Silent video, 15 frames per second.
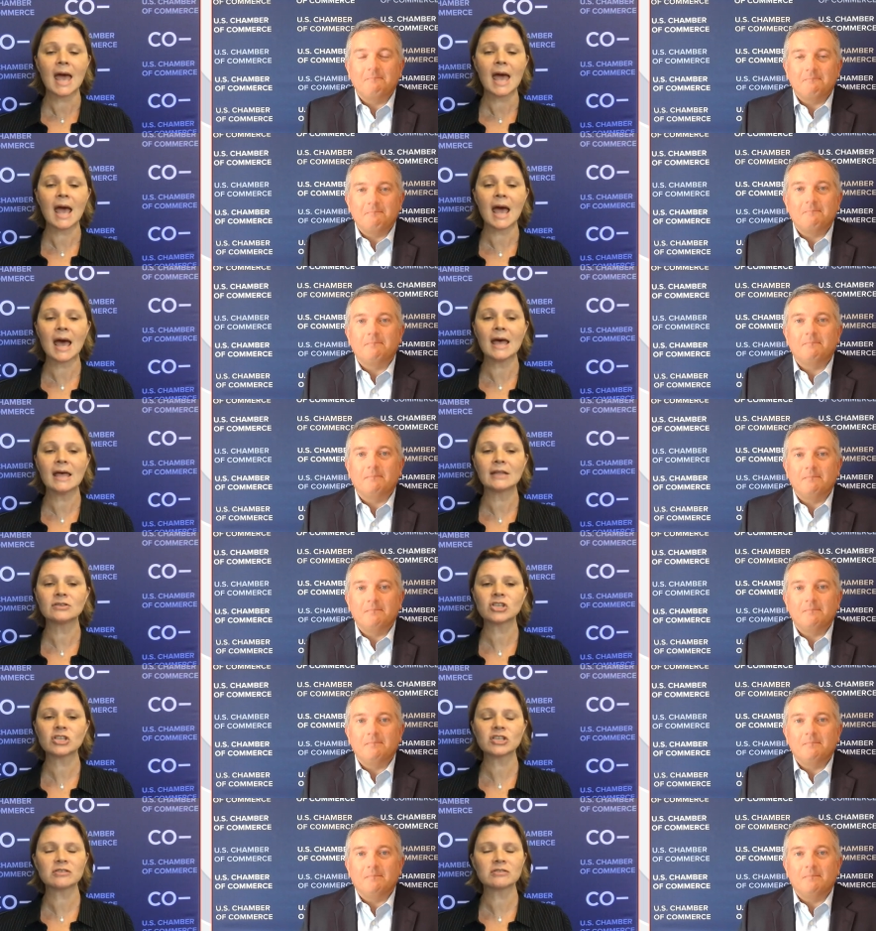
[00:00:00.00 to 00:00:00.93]
Speaker 1: And
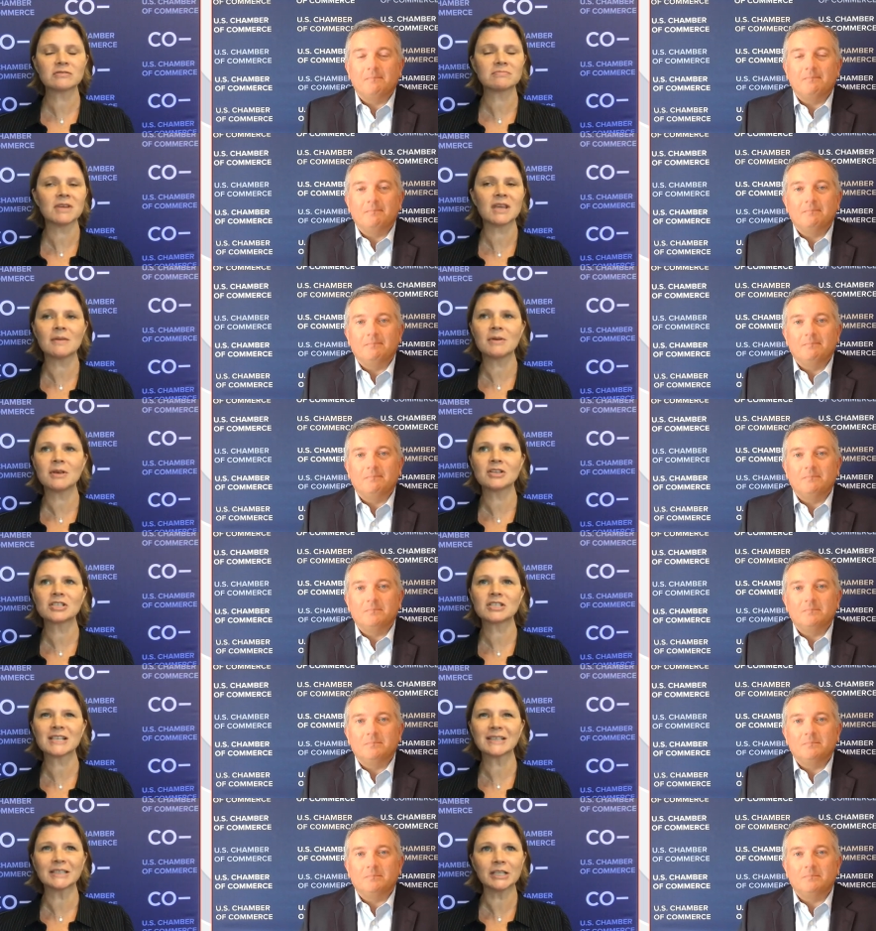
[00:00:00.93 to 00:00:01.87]
just maybe
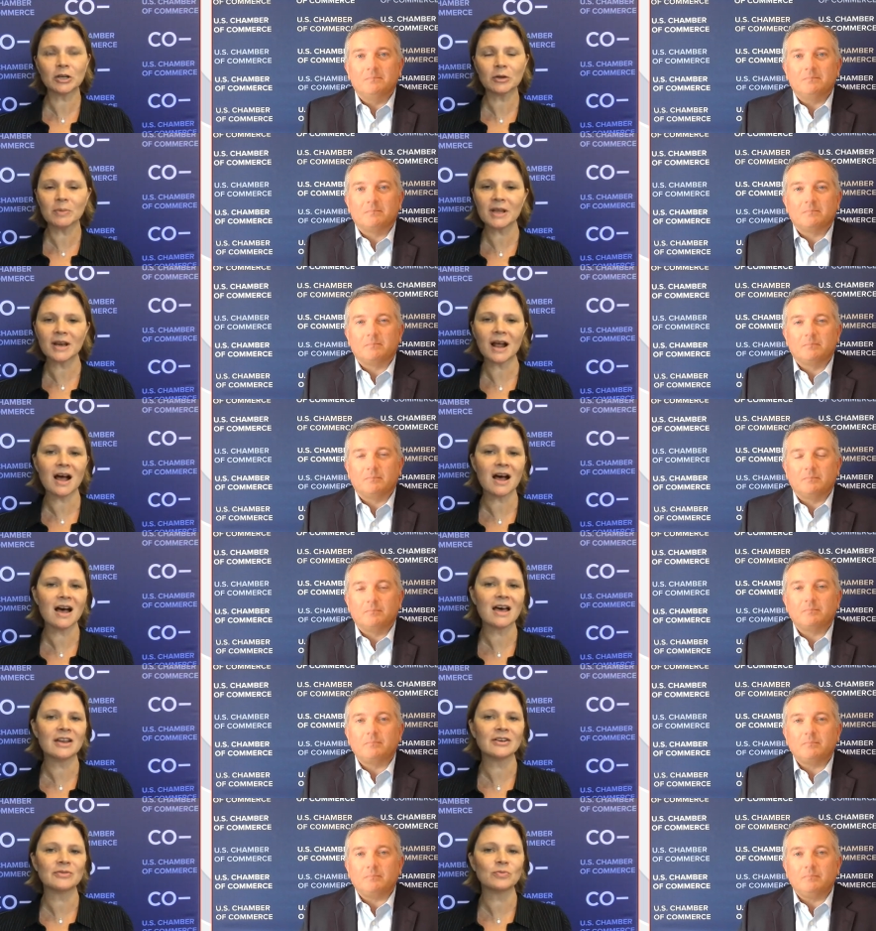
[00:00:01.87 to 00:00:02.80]
just a little bit
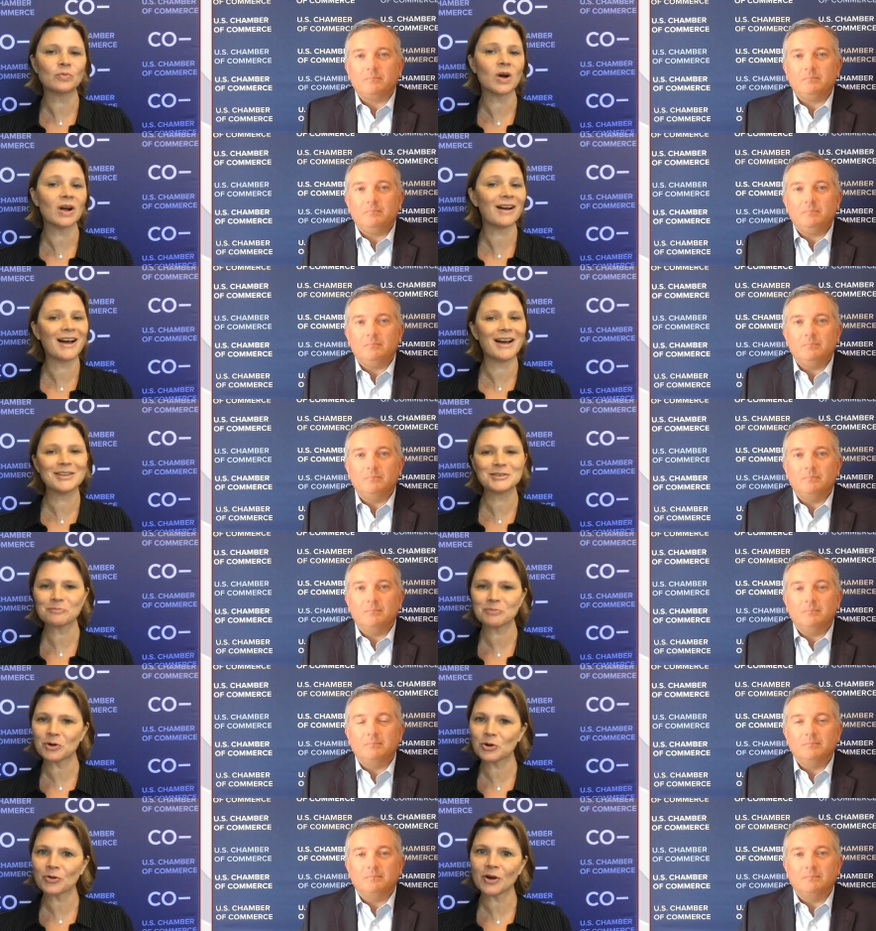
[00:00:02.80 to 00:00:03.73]
on what kinds
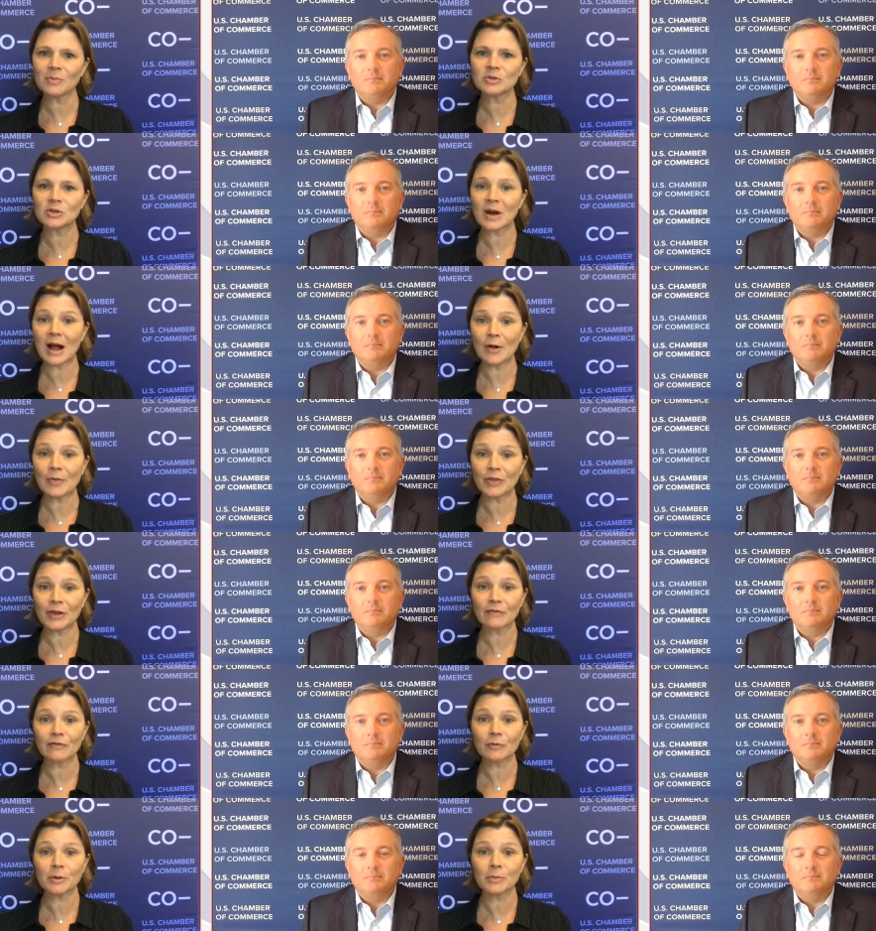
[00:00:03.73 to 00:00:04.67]
of programs are out
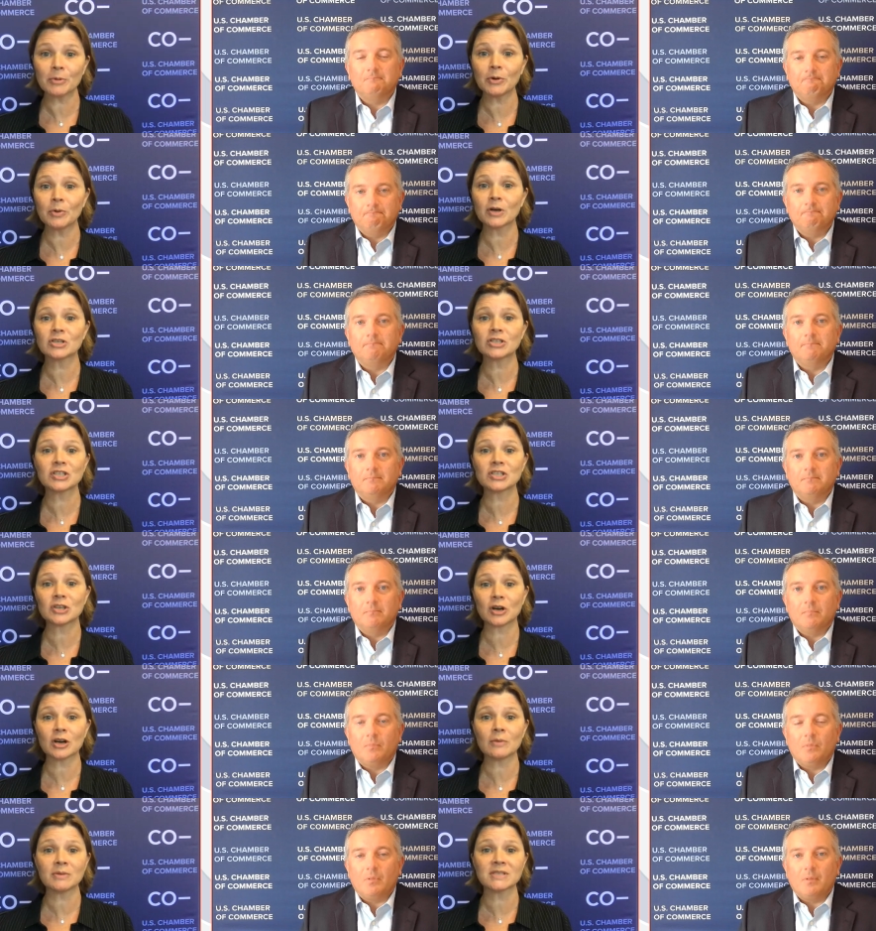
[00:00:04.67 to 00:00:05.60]
there for people who are just
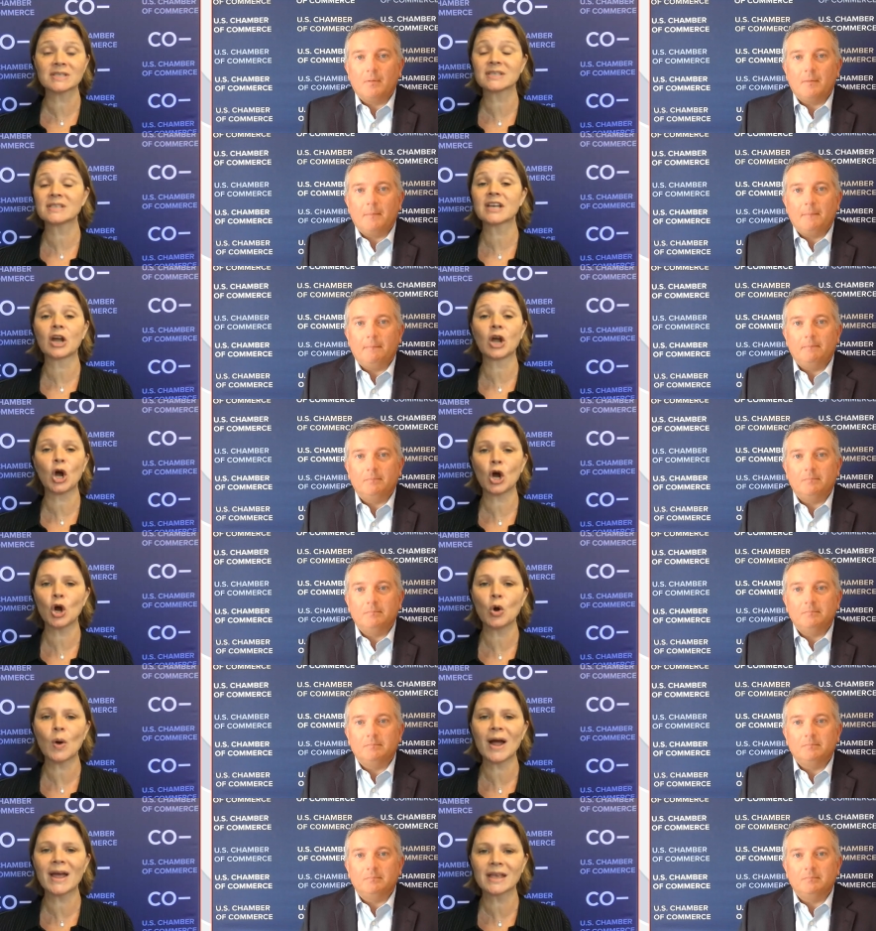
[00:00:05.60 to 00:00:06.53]
starting businesses. At C
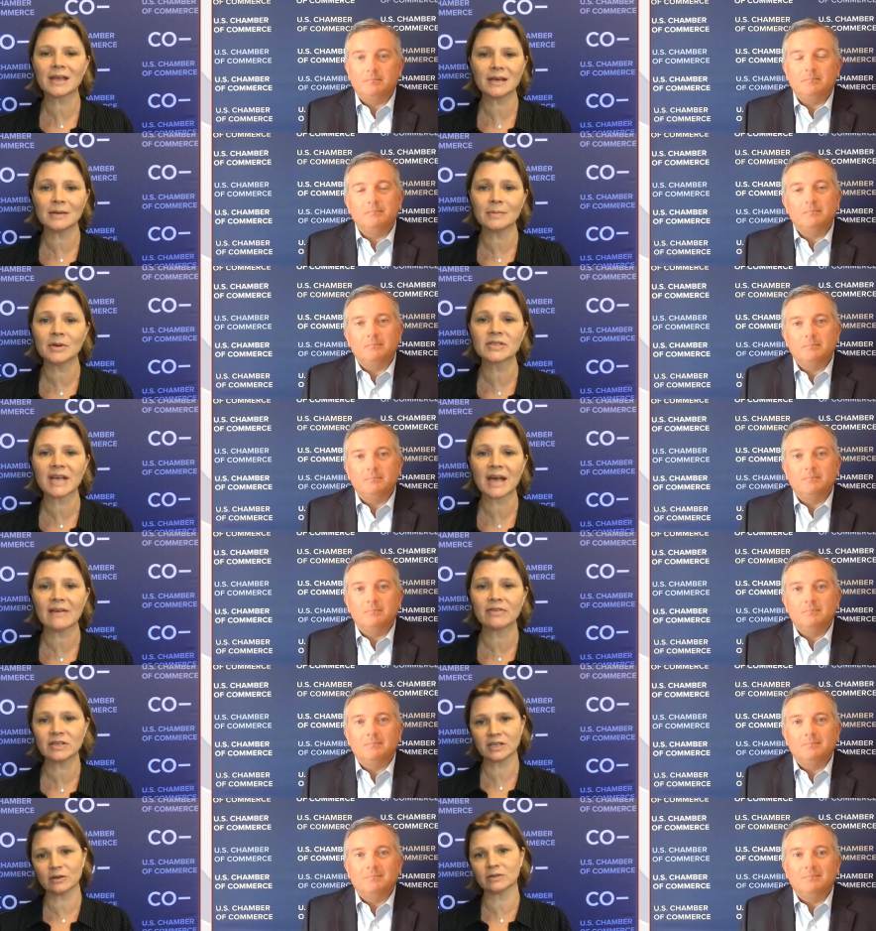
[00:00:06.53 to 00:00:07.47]
O, I get emails
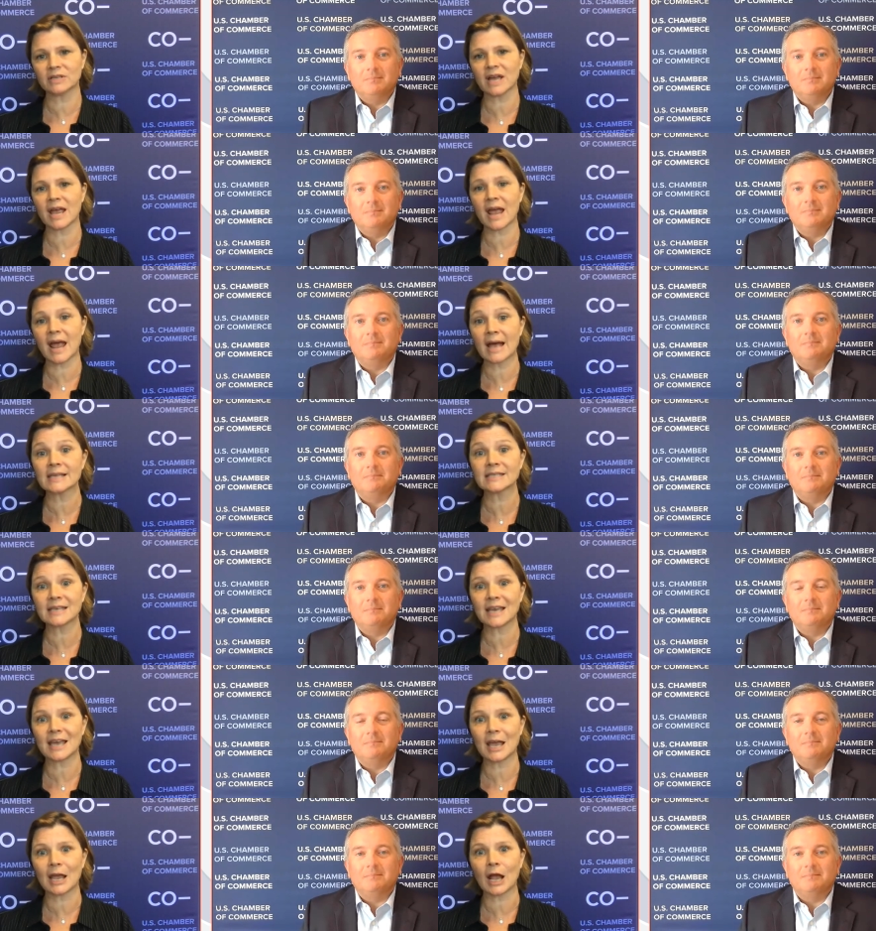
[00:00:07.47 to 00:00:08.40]
every single day
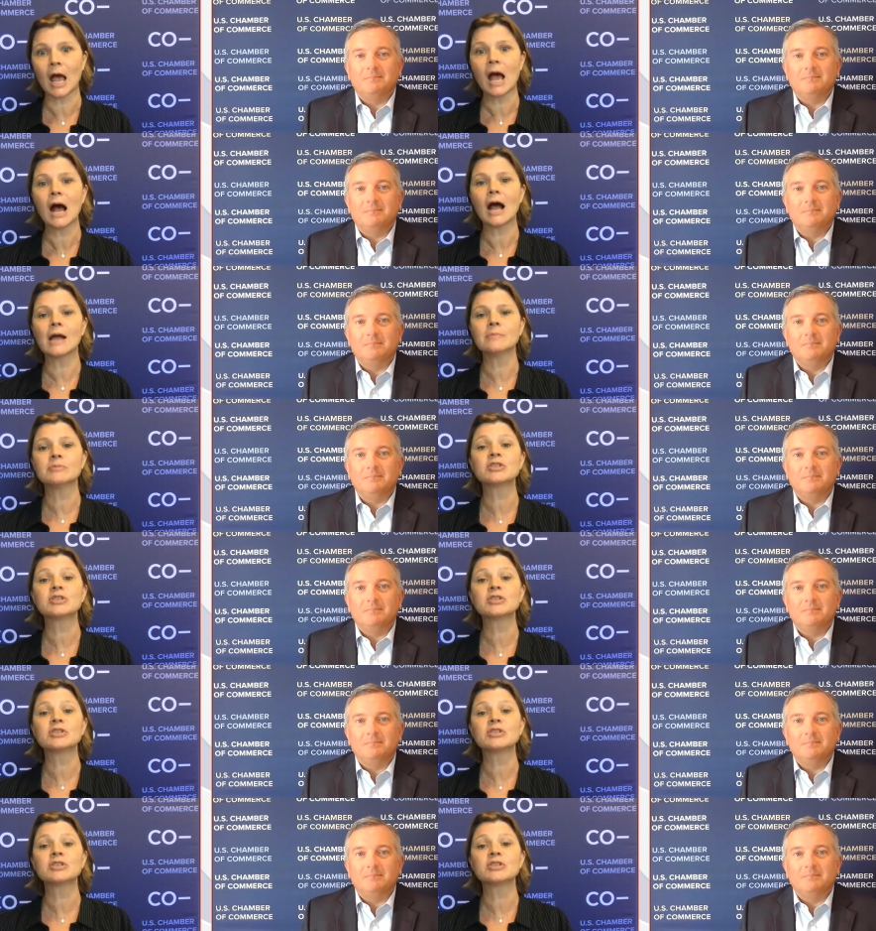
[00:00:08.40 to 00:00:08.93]
asking, I'm